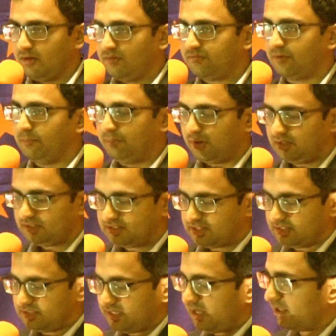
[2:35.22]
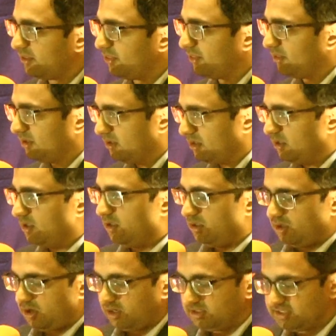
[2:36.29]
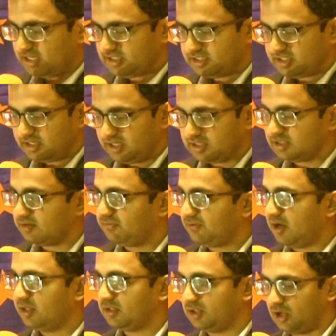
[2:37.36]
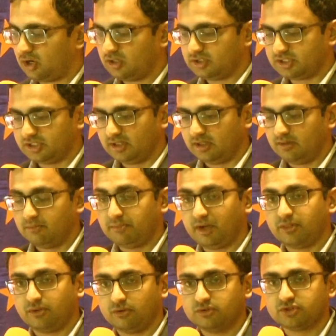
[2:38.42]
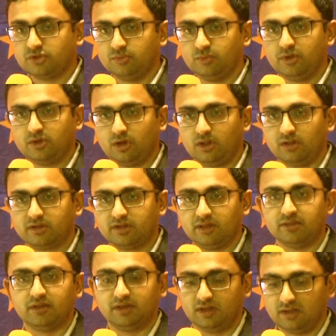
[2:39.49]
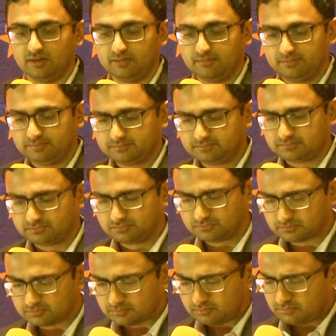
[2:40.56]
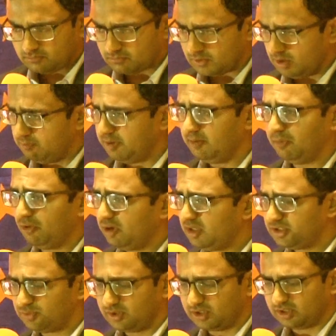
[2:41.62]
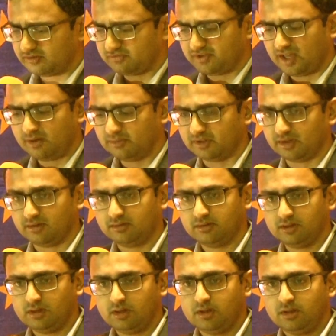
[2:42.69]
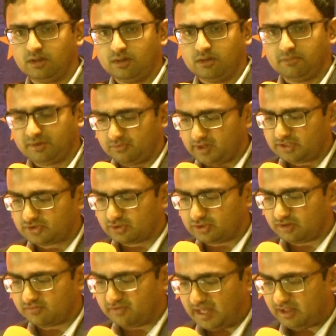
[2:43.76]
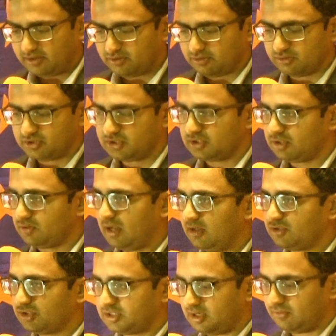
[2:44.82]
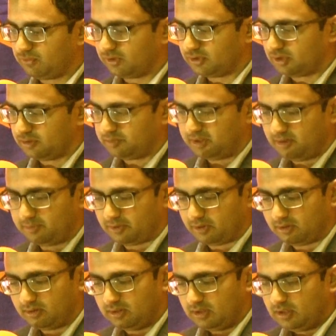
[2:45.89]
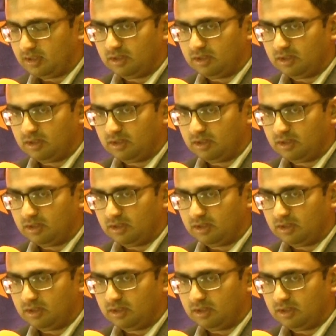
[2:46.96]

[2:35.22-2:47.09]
From birth to death, our destiny is defined largely by those whom we call kith and kin. Be born into a good family, be raised with good values, surround yourself with good people,